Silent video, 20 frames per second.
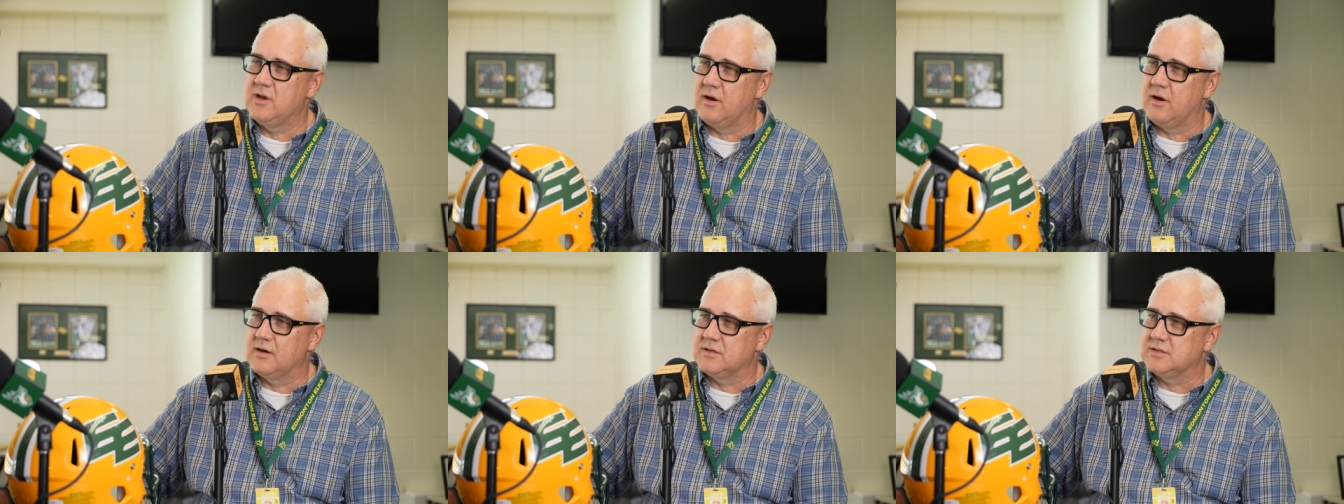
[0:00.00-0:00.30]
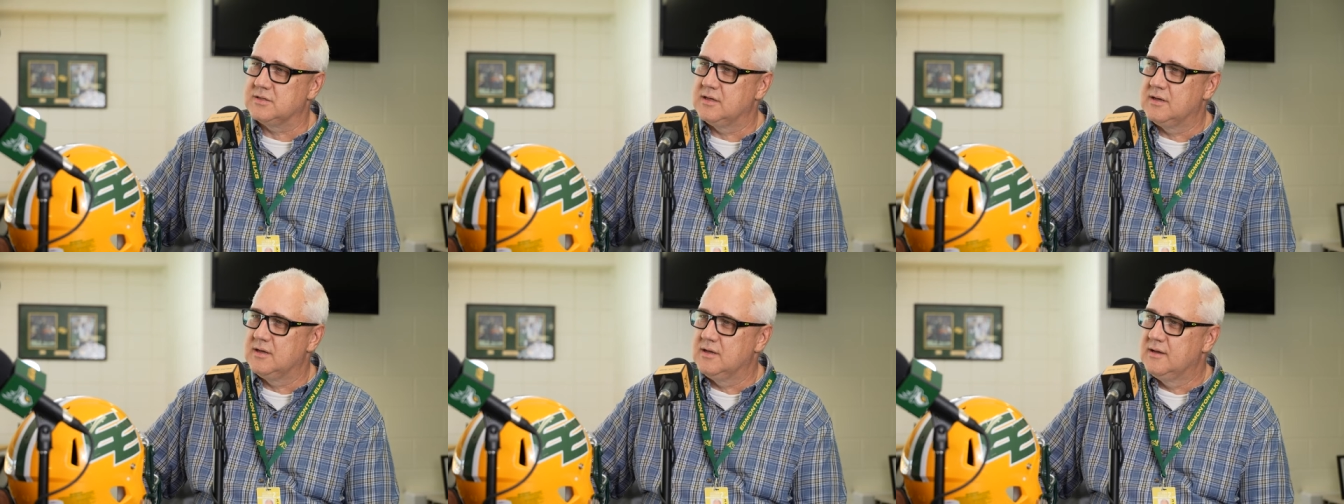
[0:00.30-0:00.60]

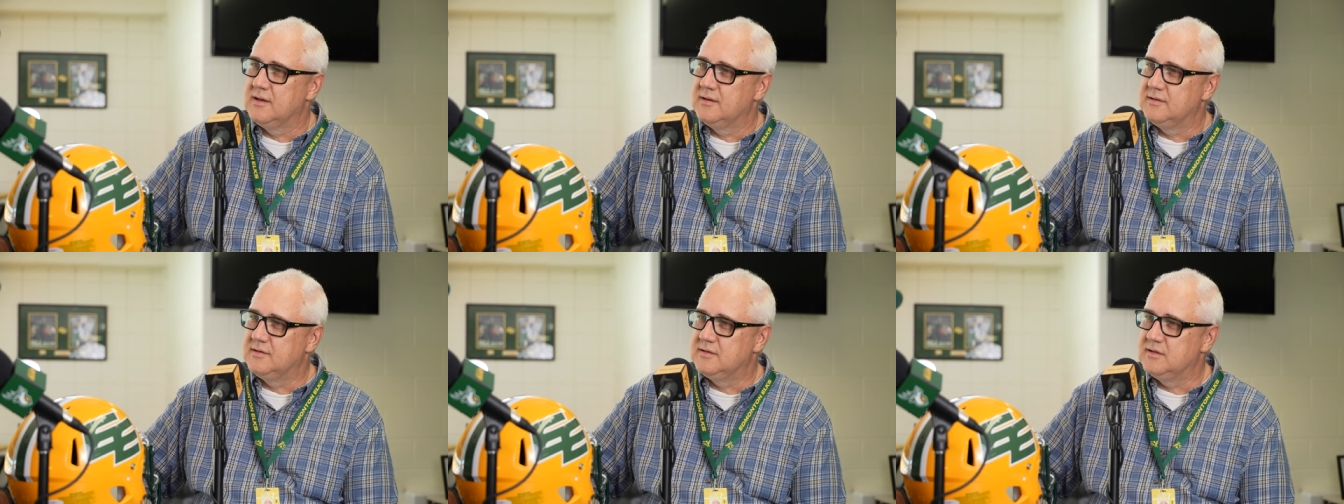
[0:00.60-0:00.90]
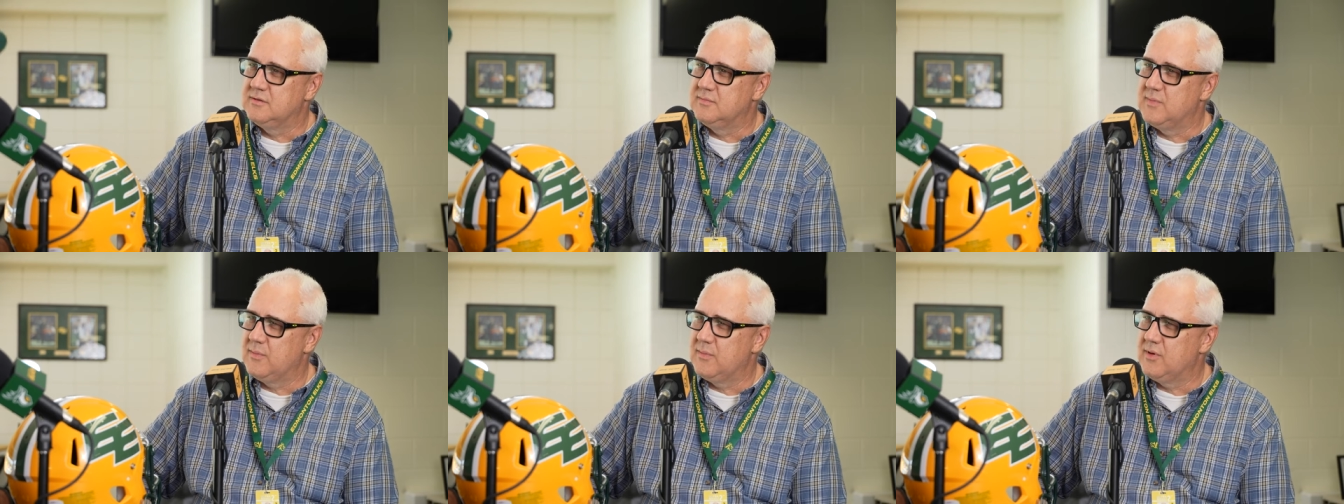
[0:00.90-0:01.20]
yards. Do
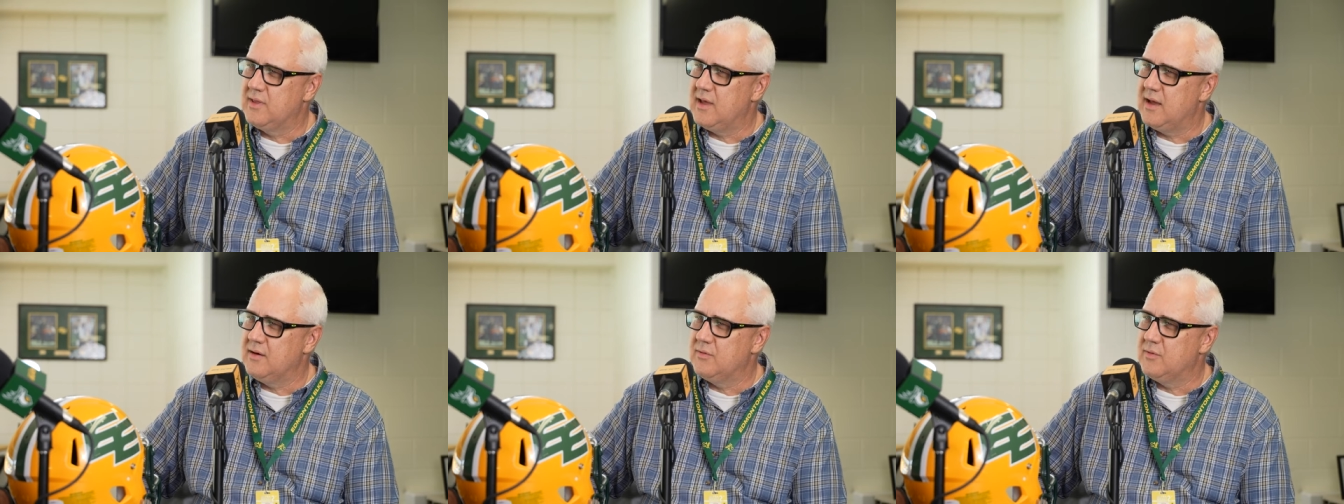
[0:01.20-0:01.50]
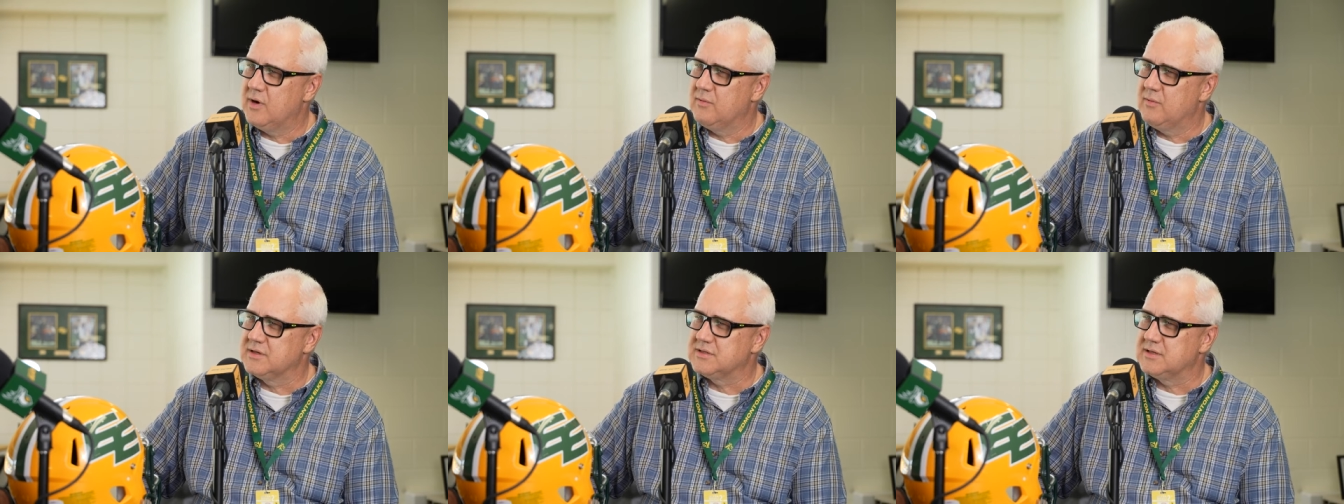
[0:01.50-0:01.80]
you remember that?
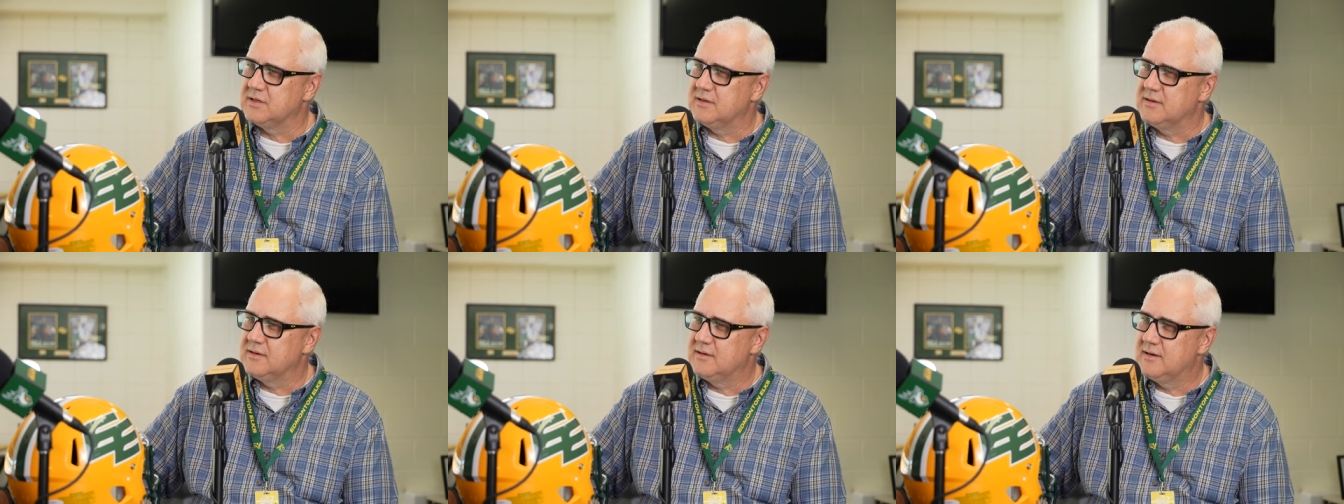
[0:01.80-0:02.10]
Where was it?